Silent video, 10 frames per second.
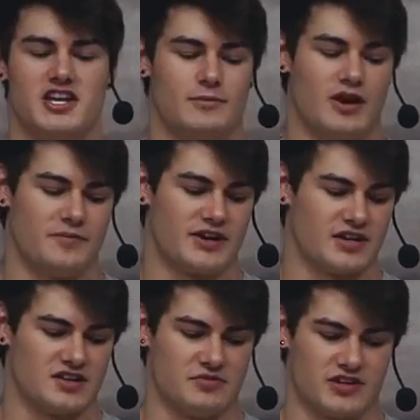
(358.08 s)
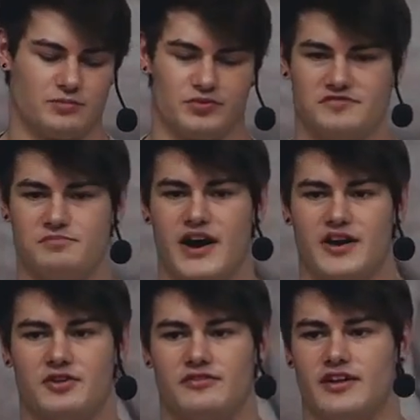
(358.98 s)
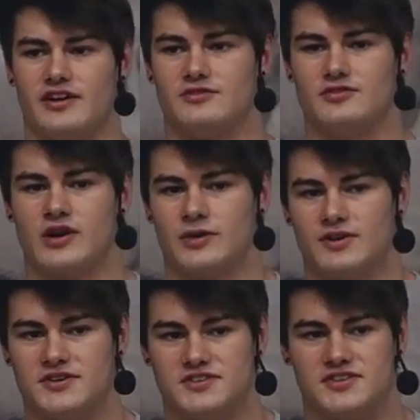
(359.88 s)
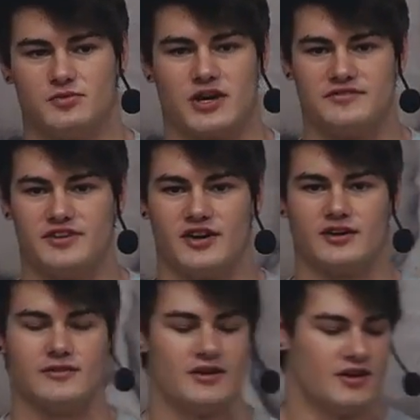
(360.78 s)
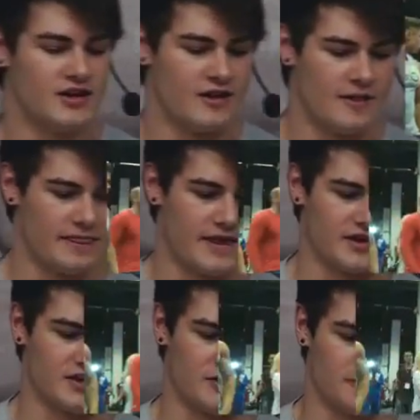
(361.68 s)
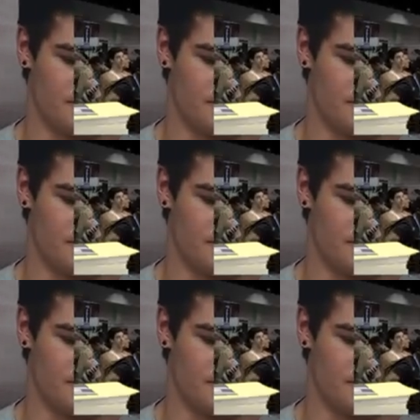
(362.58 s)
hit them up, kind of give like a brief bio of like who I was, what I've done, and